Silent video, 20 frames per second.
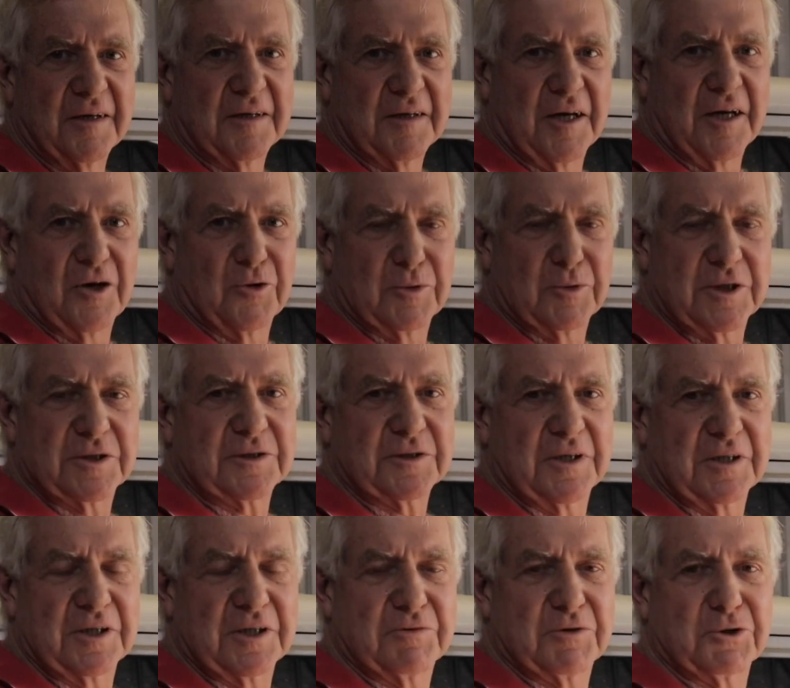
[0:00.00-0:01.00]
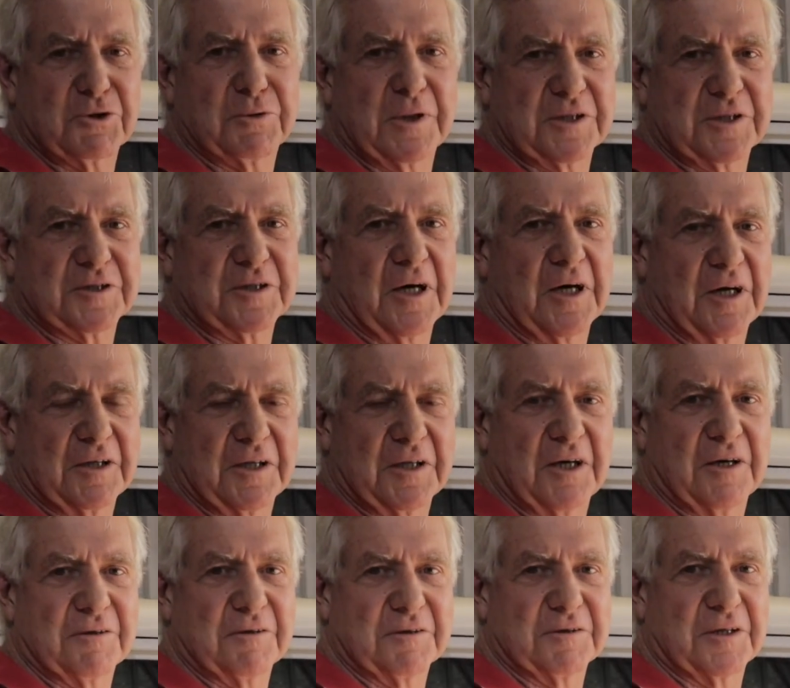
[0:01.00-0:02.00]
We're just going to give it a quick start
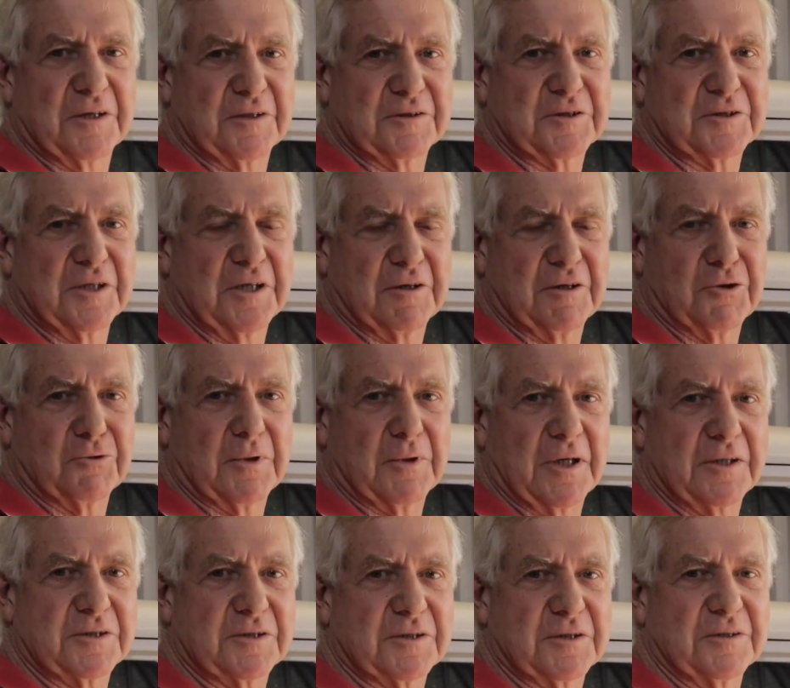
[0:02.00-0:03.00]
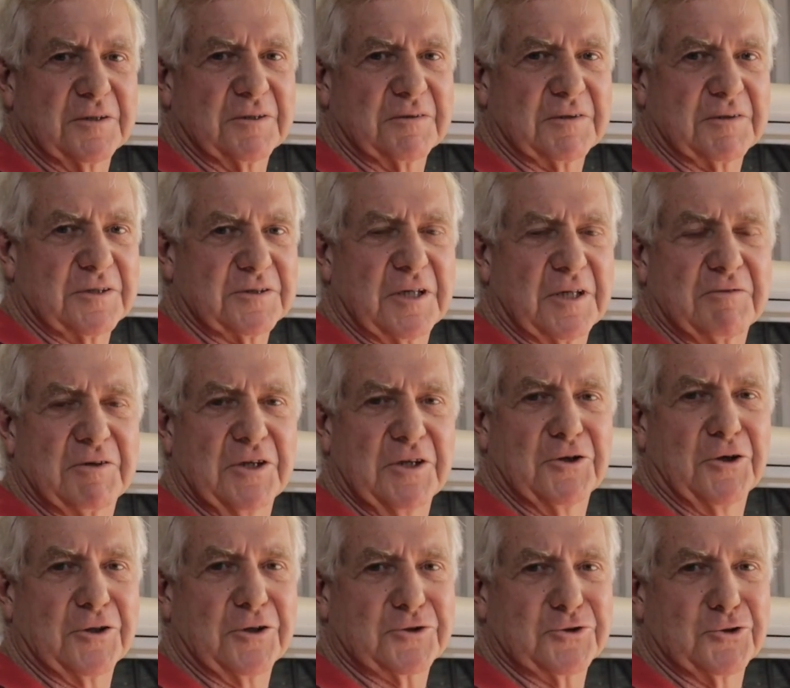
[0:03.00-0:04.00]
now and see how it runs, and it doesn't have any
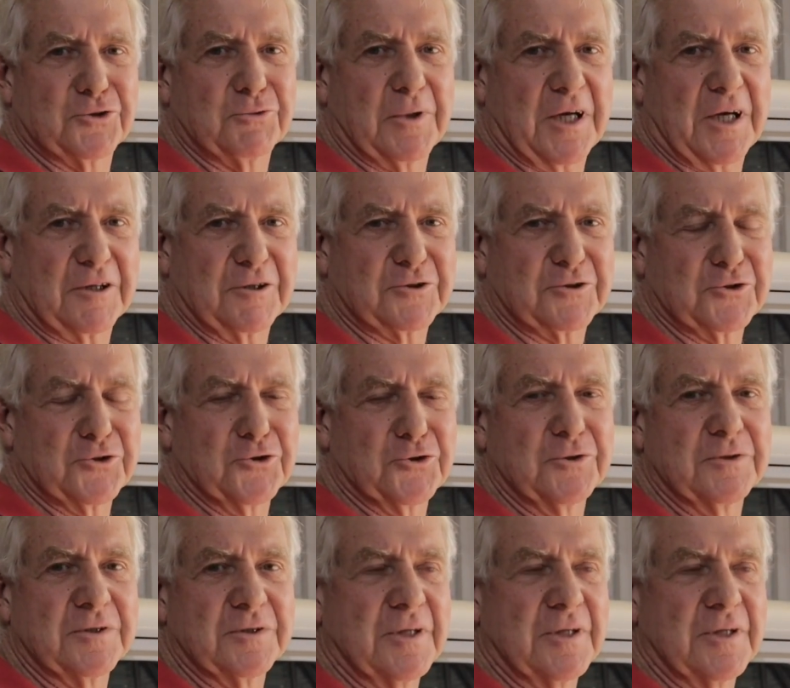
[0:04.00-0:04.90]
knocks or rattles or